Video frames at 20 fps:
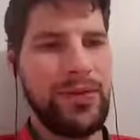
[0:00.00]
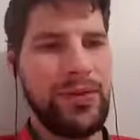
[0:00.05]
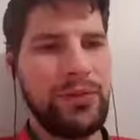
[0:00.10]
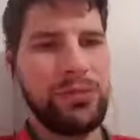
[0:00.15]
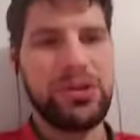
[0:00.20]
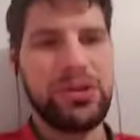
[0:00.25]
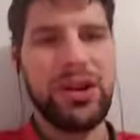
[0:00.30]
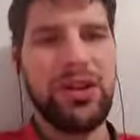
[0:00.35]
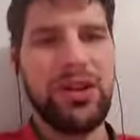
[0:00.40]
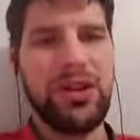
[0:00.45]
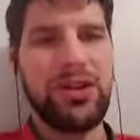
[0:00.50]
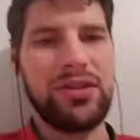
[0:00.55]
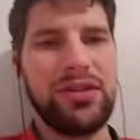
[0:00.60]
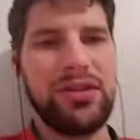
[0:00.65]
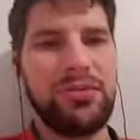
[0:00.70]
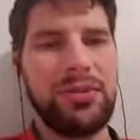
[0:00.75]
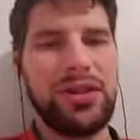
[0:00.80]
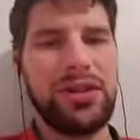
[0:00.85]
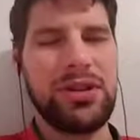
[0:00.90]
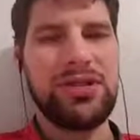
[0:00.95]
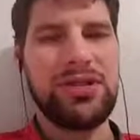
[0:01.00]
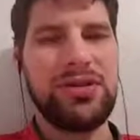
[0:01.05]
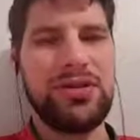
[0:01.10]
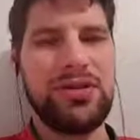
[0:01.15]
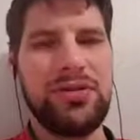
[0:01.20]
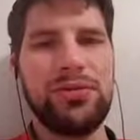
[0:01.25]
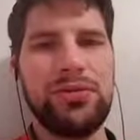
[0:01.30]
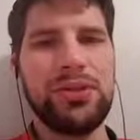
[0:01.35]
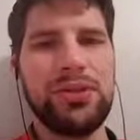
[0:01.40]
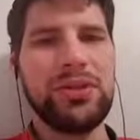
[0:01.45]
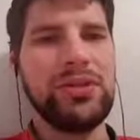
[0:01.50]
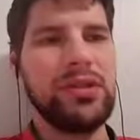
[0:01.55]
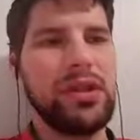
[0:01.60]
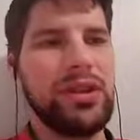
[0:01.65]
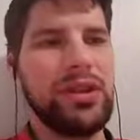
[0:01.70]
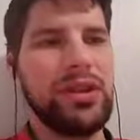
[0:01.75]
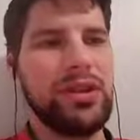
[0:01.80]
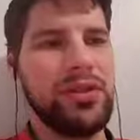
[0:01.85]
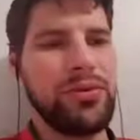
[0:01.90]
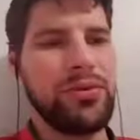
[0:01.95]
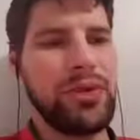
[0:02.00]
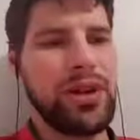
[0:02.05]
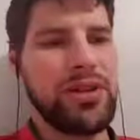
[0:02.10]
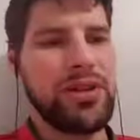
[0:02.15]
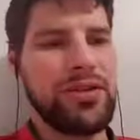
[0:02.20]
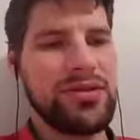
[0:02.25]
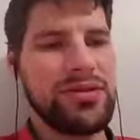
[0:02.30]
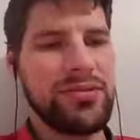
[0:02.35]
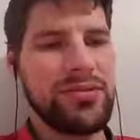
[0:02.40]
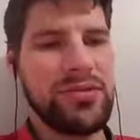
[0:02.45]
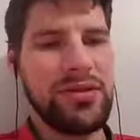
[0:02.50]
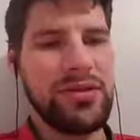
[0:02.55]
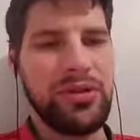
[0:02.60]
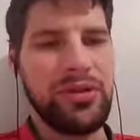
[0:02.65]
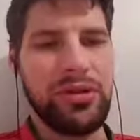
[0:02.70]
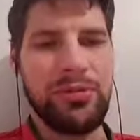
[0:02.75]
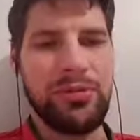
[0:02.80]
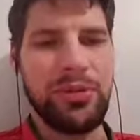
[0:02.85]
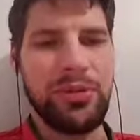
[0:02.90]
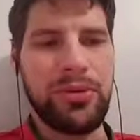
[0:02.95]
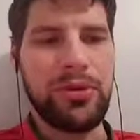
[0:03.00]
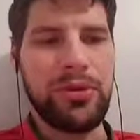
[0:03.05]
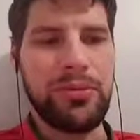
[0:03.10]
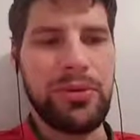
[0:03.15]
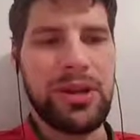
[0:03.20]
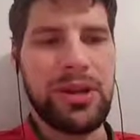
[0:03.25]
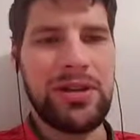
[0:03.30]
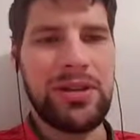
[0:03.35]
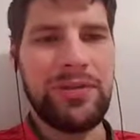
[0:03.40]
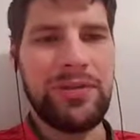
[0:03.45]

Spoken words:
which I like to mix in too, but I think Ryan does a little more than me.